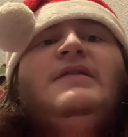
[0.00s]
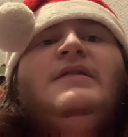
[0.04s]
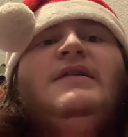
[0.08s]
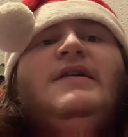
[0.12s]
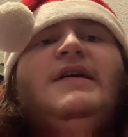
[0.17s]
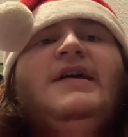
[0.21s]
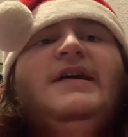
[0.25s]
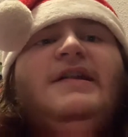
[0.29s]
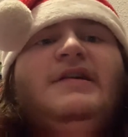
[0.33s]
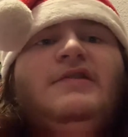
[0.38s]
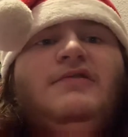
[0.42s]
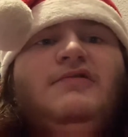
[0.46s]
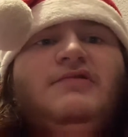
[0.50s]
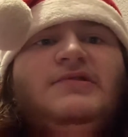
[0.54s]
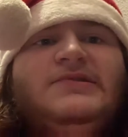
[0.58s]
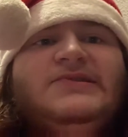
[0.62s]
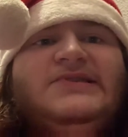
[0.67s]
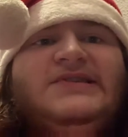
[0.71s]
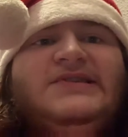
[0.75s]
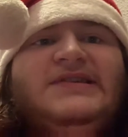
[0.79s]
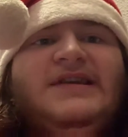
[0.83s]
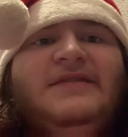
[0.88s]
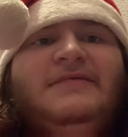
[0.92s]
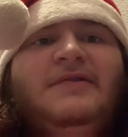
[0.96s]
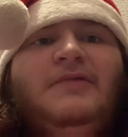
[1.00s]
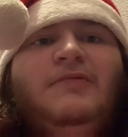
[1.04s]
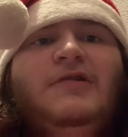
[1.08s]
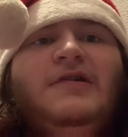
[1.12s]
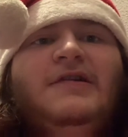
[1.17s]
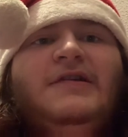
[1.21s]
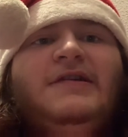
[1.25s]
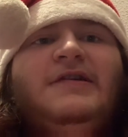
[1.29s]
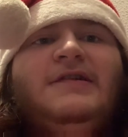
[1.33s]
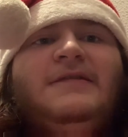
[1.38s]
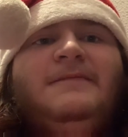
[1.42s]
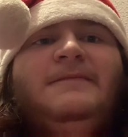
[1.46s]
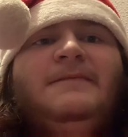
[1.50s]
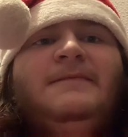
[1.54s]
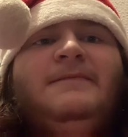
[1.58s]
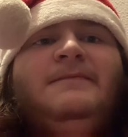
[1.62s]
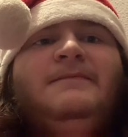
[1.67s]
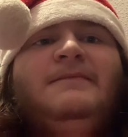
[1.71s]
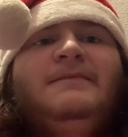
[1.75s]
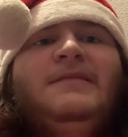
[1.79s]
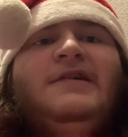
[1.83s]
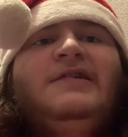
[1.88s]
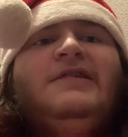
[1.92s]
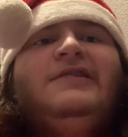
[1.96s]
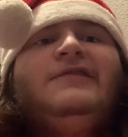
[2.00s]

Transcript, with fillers: and of course, everyone, um, Merry